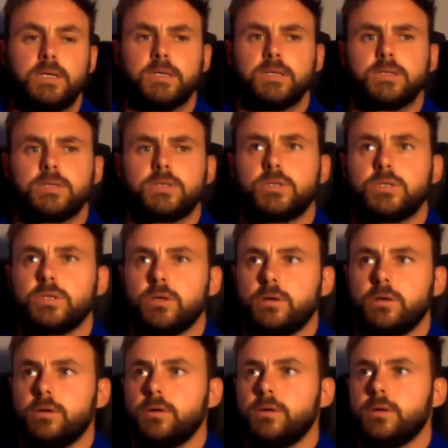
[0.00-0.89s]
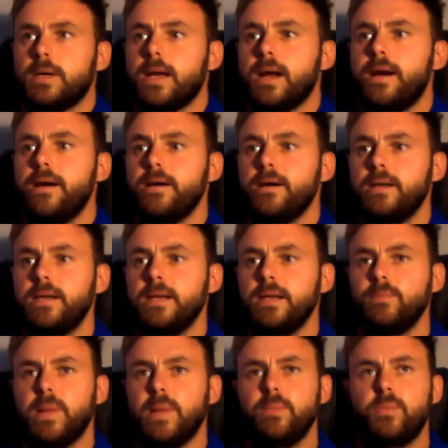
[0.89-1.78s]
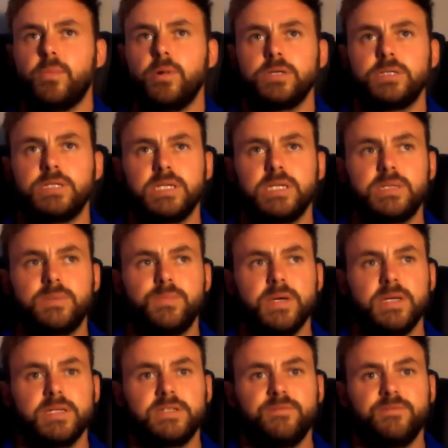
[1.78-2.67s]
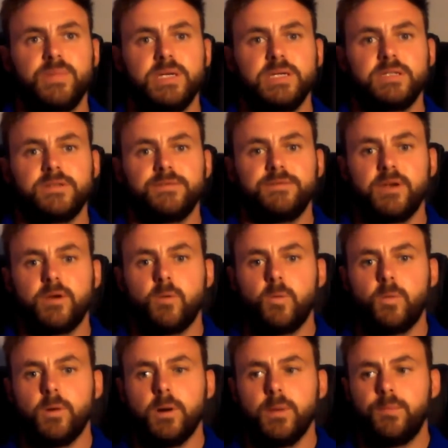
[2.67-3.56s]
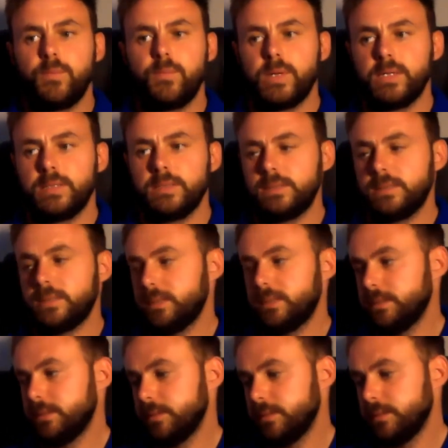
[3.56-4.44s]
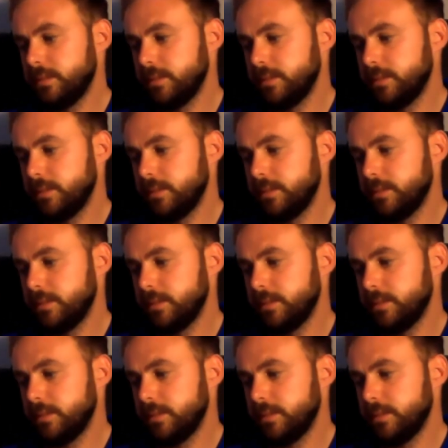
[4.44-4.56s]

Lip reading: So currently my most expensive piece of equipment,